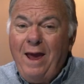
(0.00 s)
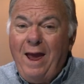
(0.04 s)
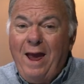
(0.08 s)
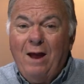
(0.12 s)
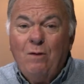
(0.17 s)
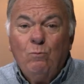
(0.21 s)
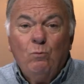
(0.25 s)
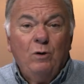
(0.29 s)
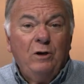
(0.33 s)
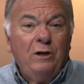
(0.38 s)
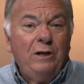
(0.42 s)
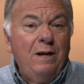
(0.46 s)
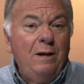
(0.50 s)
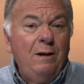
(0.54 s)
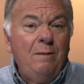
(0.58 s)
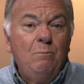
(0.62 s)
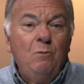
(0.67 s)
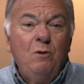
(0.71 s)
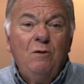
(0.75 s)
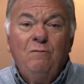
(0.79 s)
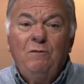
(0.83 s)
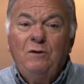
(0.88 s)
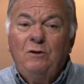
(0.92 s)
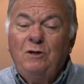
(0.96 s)
and we're getting
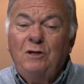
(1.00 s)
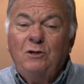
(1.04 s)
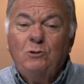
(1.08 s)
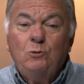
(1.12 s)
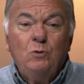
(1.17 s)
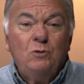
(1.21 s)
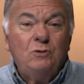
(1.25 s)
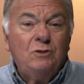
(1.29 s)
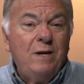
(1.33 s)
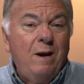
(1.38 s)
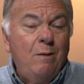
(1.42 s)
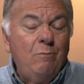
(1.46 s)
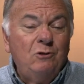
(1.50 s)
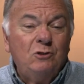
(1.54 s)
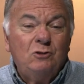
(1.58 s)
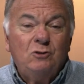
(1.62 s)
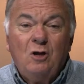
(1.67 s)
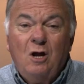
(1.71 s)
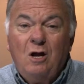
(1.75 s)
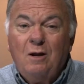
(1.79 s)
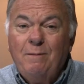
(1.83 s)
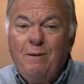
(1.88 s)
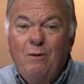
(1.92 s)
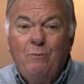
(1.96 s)
moving into a time, there's
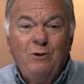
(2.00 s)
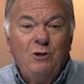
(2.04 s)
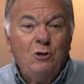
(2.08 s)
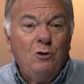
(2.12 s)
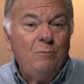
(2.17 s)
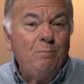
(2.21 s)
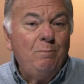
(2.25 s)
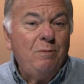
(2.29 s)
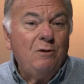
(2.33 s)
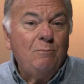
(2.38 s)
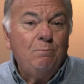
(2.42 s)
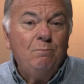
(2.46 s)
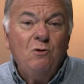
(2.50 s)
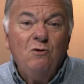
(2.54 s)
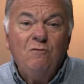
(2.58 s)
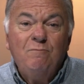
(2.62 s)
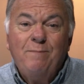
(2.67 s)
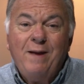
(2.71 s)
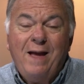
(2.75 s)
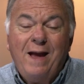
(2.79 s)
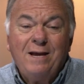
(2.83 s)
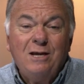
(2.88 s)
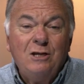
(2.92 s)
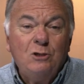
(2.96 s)
talk about we could move
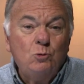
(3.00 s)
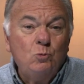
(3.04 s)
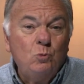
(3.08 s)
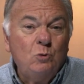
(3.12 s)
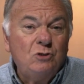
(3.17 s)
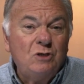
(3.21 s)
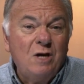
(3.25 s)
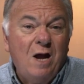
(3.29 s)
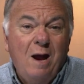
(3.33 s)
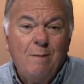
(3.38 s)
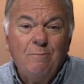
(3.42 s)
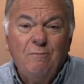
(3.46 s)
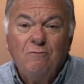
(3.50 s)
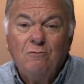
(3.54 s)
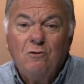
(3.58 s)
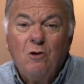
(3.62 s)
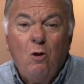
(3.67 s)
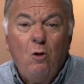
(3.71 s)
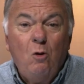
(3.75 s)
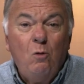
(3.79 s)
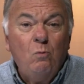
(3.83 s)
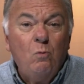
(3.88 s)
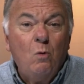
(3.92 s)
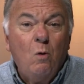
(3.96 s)
back into a time of
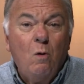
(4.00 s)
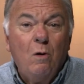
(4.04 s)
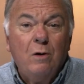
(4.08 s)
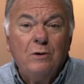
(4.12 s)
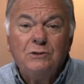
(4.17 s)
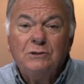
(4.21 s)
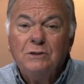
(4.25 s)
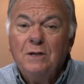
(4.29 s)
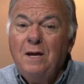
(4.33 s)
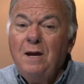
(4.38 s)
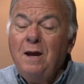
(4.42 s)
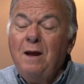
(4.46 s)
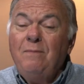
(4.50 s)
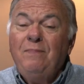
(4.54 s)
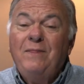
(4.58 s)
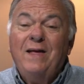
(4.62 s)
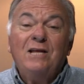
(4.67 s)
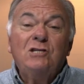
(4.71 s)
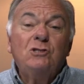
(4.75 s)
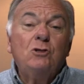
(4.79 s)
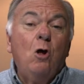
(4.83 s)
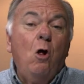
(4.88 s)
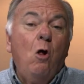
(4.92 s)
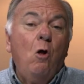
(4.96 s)
Cold Wars.
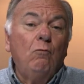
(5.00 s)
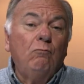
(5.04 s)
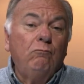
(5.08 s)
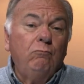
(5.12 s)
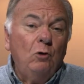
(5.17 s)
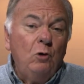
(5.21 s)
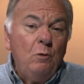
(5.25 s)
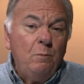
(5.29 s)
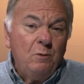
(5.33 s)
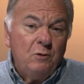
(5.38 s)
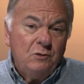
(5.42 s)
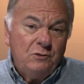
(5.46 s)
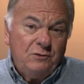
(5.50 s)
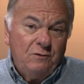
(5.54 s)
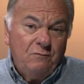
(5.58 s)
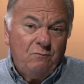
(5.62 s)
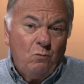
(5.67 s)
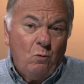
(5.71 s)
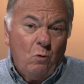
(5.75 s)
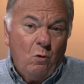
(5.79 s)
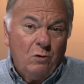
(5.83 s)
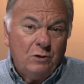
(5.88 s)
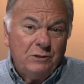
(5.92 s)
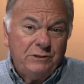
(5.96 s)
That's called rumors of
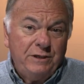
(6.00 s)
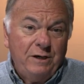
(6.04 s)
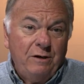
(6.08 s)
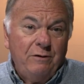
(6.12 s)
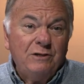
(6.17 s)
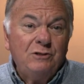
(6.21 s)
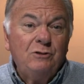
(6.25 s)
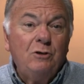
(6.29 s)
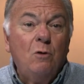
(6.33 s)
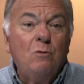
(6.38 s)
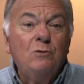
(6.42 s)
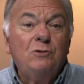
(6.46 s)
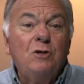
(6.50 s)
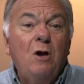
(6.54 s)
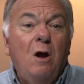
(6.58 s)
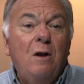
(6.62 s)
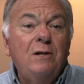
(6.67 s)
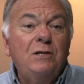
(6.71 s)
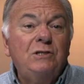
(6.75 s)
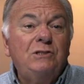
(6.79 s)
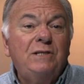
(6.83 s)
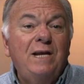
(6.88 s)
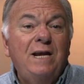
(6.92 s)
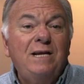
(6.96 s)
wars here. It goes
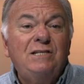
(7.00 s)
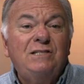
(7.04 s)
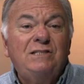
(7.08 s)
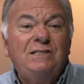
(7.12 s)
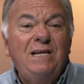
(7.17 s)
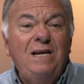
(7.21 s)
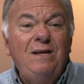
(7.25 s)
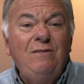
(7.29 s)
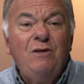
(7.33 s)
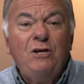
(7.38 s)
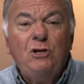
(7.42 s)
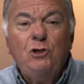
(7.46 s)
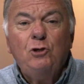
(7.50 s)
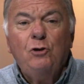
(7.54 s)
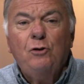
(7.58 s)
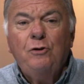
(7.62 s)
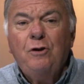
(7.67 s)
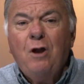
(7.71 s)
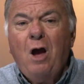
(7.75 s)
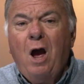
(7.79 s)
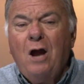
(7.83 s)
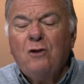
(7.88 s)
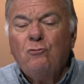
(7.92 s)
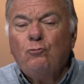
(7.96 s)
on to say, see that you're
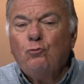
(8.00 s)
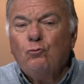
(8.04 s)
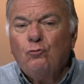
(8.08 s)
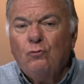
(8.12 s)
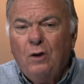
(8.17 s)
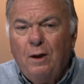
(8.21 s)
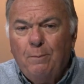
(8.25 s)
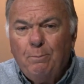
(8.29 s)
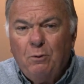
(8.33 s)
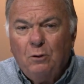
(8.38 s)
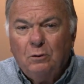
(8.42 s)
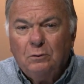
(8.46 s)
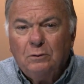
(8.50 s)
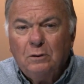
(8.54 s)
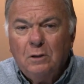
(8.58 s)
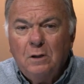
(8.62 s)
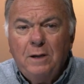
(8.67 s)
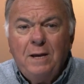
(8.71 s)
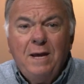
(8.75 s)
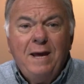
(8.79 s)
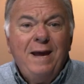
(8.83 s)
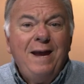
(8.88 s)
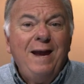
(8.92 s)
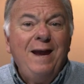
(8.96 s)
not troubled.
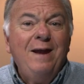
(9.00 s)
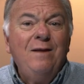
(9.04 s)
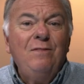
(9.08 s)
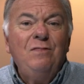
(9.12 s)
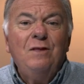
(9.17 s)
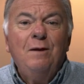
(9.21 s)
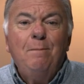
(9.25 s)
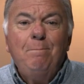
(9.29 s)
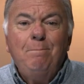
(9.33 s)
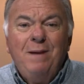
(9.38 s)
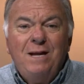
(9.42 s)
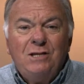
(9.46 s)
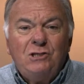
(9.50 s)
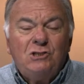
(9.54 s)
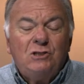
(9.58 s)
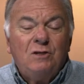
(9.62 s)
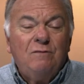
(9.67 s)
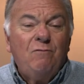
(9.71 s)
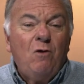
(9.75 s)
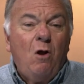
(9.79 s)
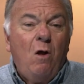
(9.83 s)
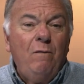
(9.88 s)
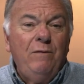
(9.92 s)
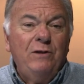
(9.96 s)
In the midst
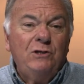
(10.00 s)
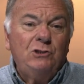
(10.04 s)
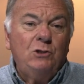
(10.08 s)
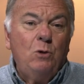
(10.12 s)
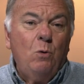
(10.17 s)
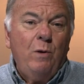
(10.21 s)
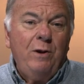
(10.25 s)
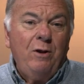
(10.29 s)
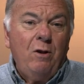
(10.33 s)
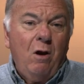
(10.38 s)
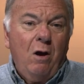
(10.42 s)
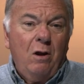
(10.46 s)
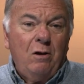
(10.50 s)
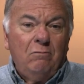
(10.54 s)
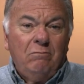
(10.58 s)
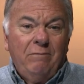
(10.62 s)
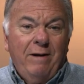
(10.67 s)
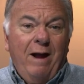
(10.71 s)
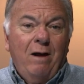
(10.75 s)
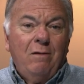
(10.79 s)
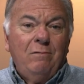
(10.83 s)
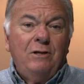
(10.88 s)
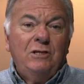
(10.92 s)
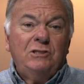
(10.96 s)
of all that's going on
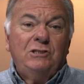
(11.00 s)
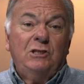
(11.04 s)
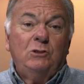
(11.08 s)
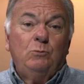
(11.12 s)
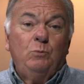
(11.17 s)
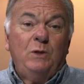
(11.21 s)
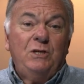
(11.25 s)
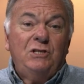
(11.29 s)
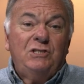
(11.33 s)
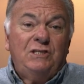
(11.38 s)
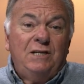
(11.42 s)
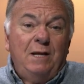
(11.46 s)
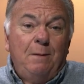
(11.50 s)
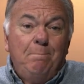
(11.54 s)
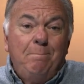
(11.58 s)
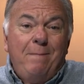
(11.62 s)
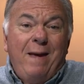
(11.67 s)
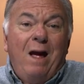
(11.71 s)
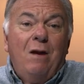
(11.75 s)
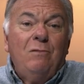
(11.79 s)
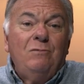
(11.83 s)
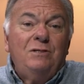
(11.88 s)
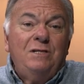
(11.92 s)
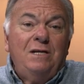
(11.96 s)
around us, as we see
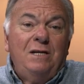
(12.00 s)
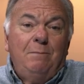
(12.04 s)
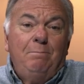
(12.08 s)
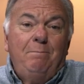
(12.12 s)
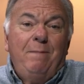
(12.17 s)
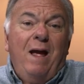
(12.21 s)
mounting and